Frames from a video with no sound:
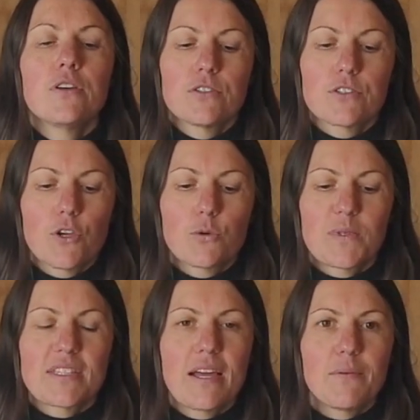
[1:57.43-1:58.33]
So we
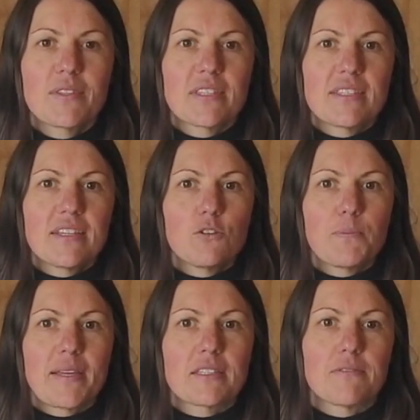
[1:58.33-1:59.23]
start with a single
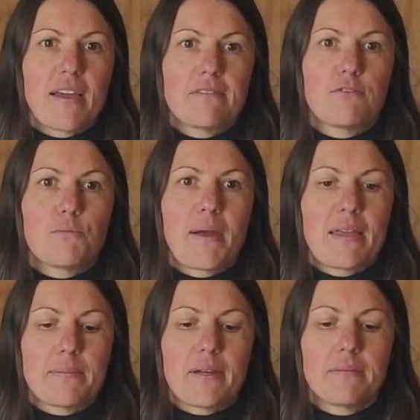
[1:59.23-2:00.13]
piece of A4
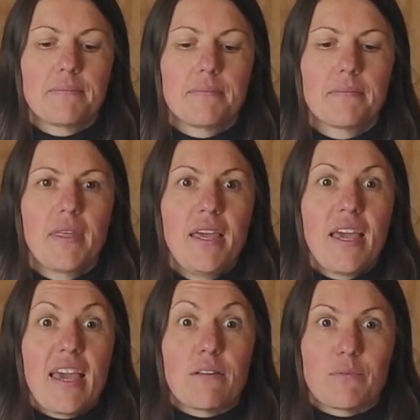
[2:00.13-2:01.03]
paper
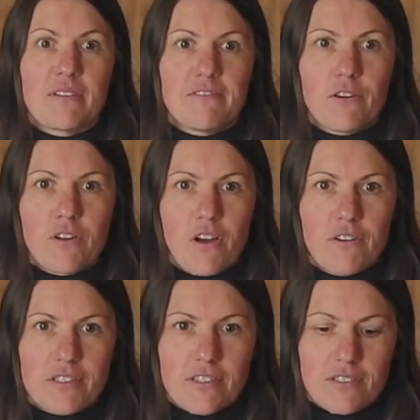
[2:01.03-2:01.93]
and we fold it
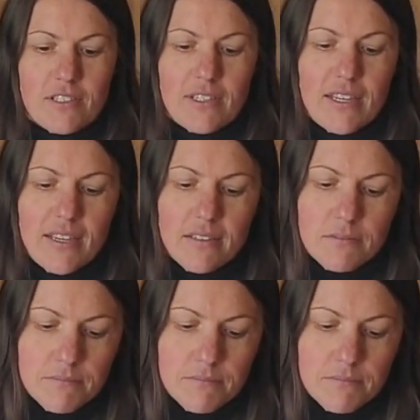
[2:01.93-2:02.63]
horizontally.